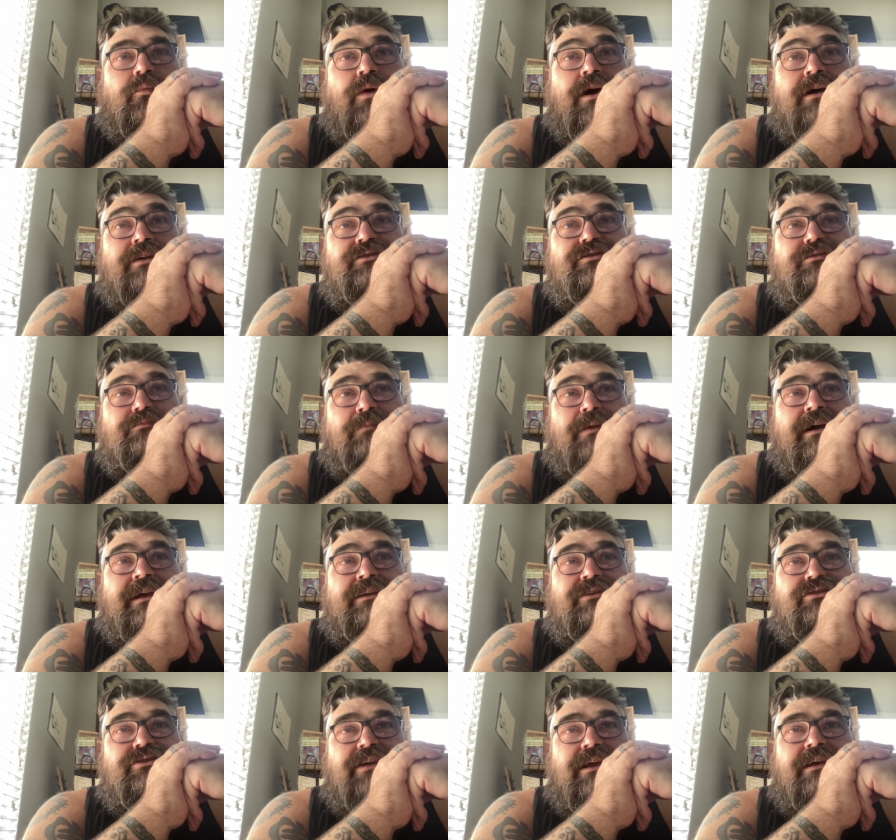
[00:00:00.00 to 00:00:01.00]
watch my
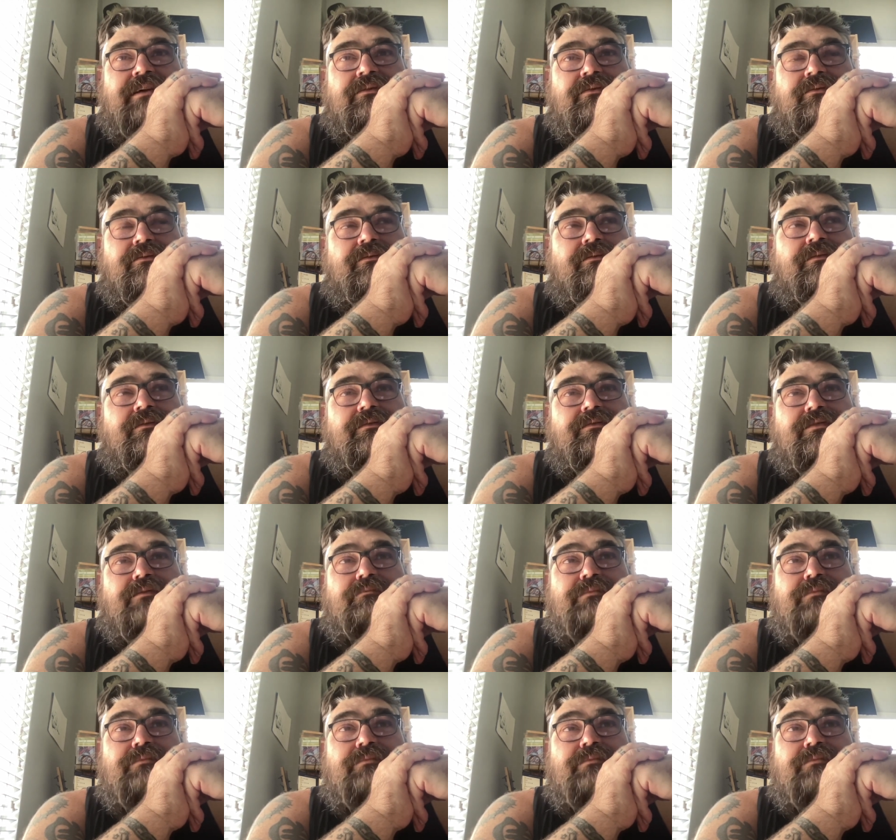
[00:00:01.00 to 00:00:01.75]
channel, the